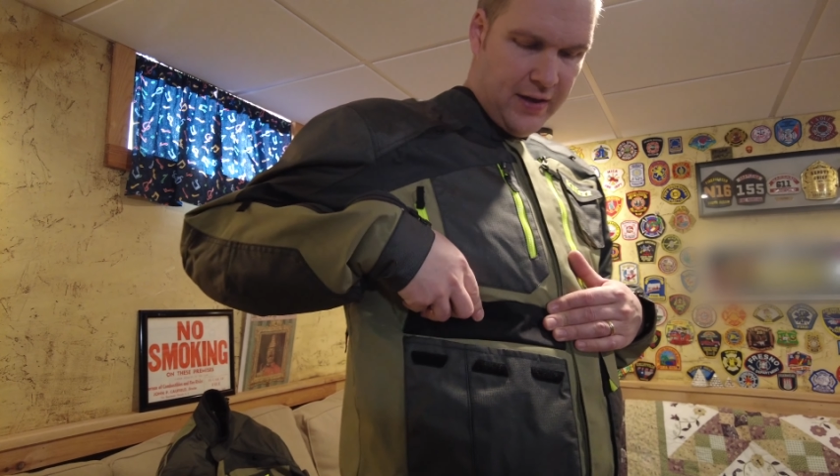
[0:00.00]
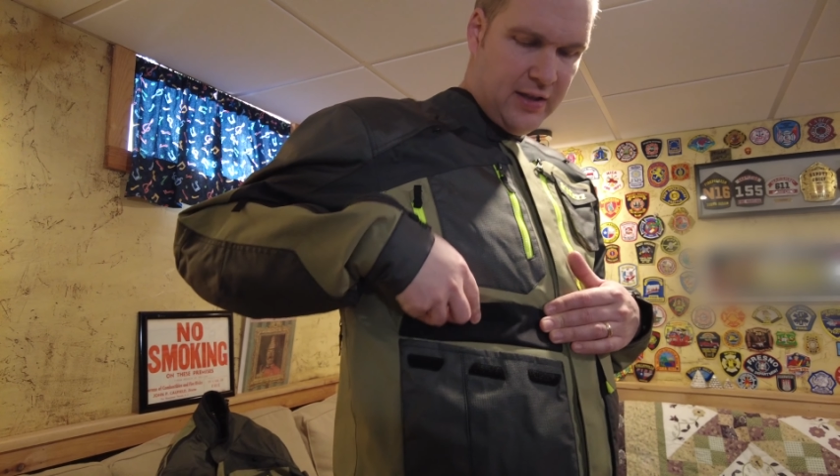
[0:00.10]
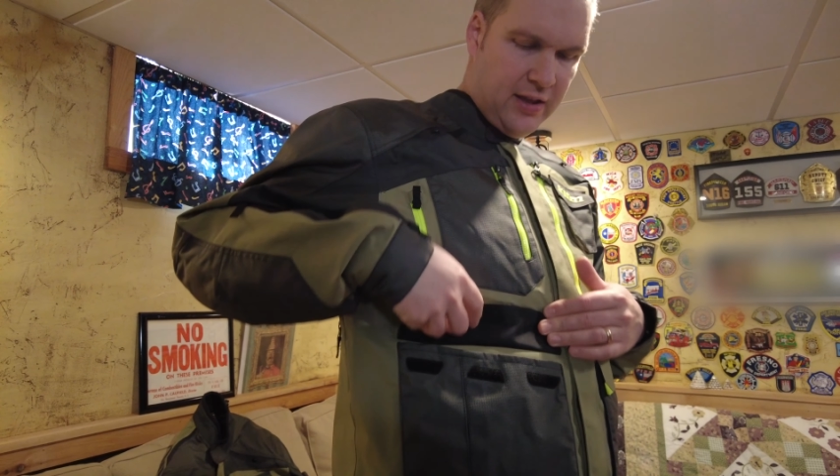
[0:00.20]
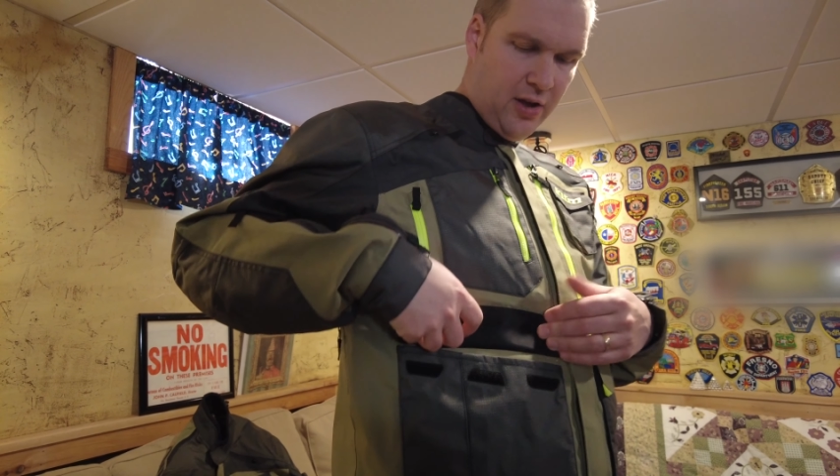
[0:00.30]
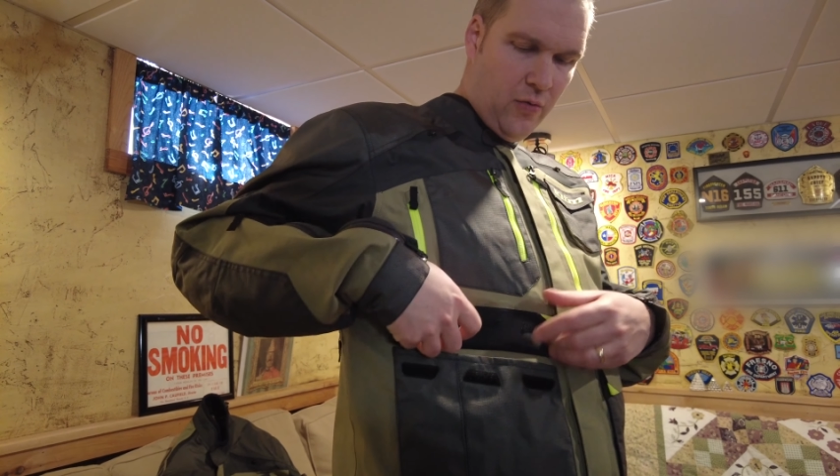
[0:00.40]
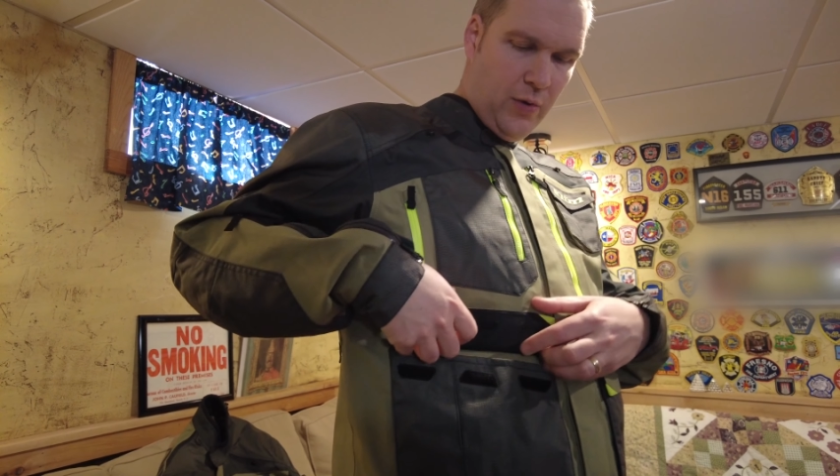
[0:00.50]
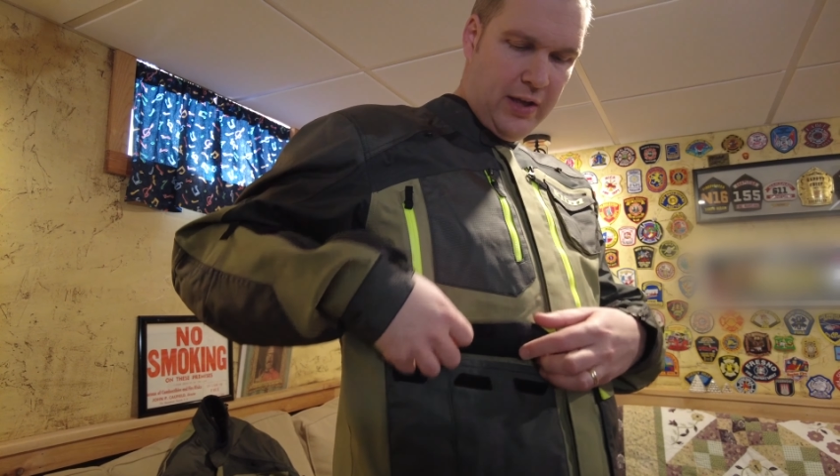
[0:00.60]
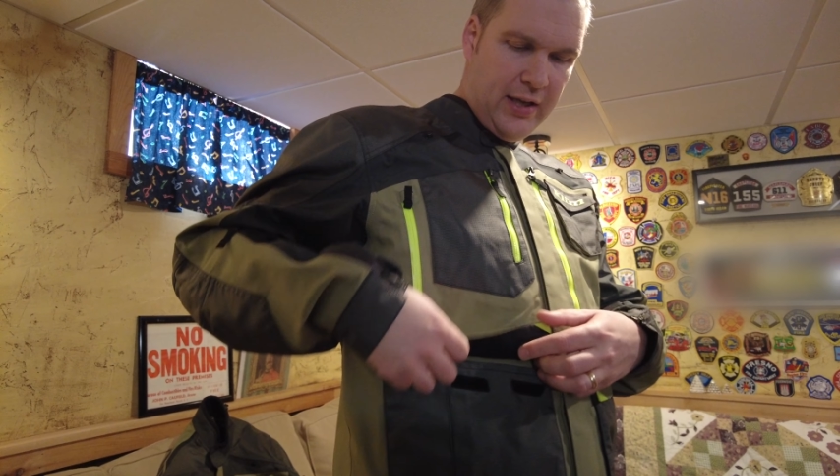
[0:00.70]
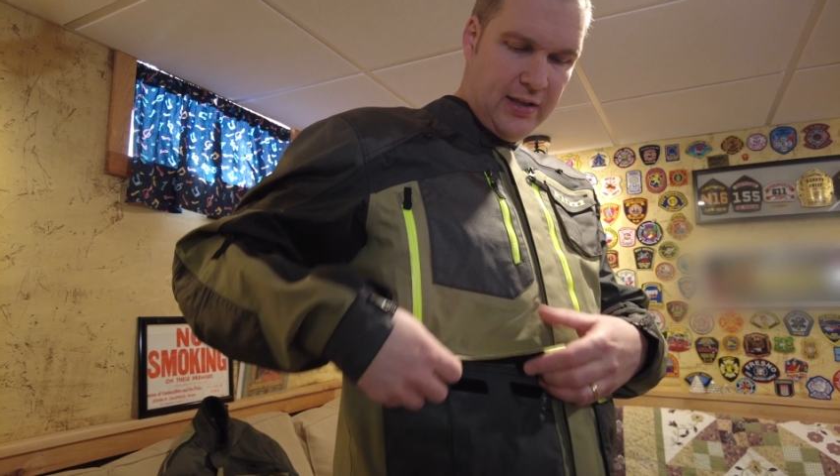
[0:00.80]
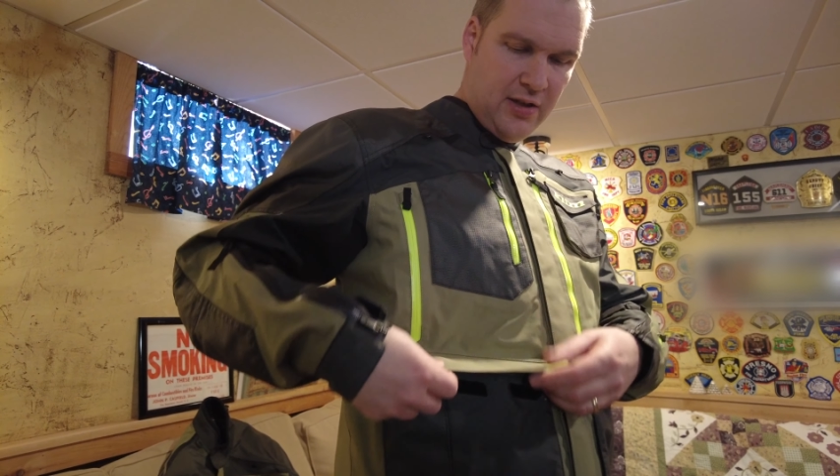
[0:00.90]
is that there
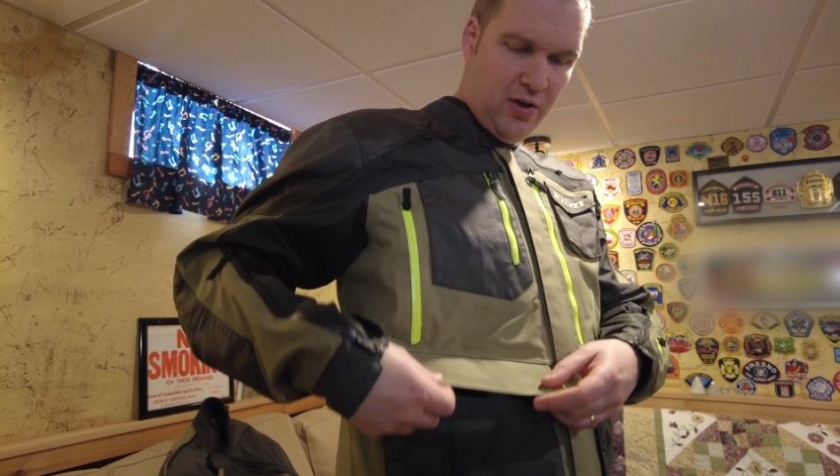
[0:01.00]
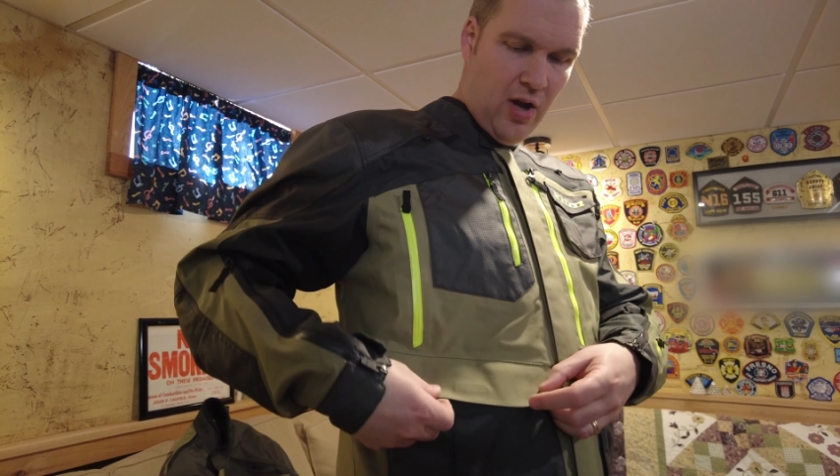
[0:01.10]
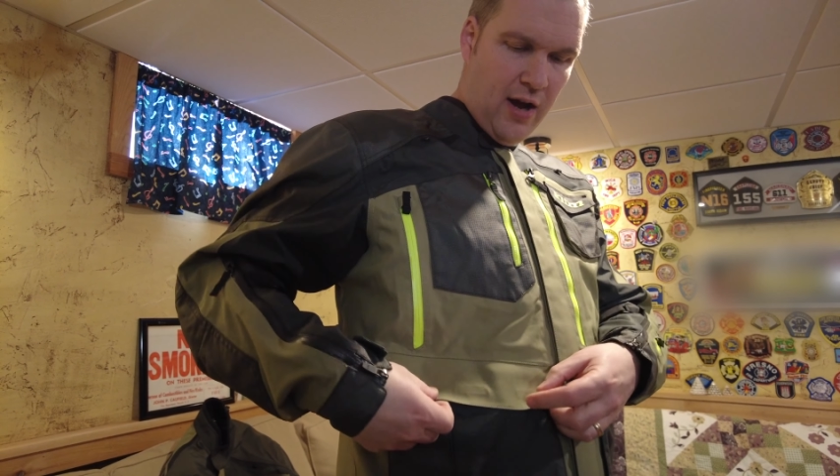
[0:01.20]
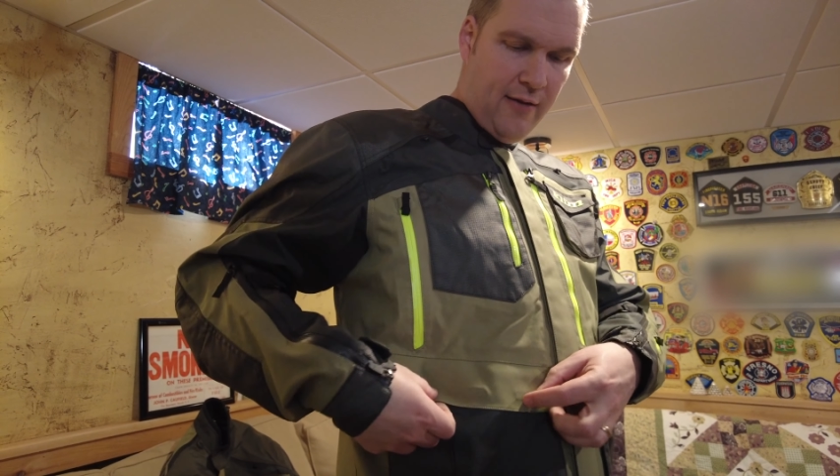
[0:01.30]
really isn't a lot